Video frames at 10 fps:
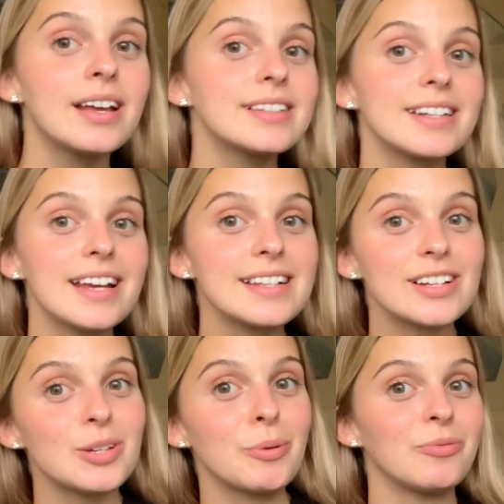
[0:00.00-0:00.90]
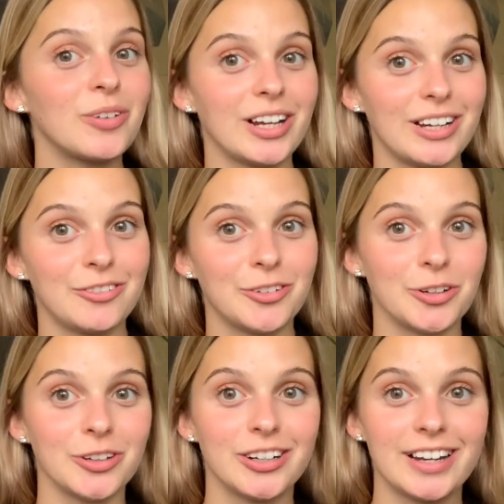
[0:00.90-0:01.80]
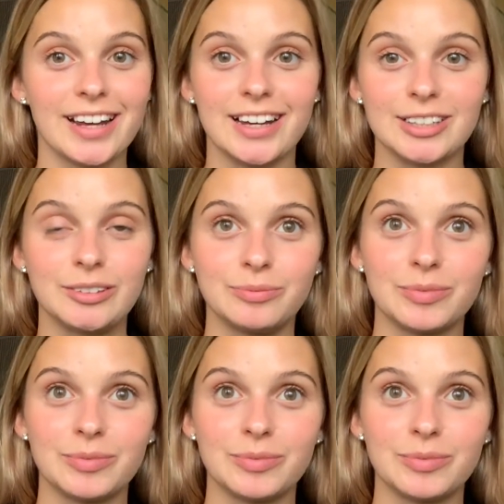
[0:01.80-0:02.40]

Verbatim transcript: Today's actually been really fun. Um,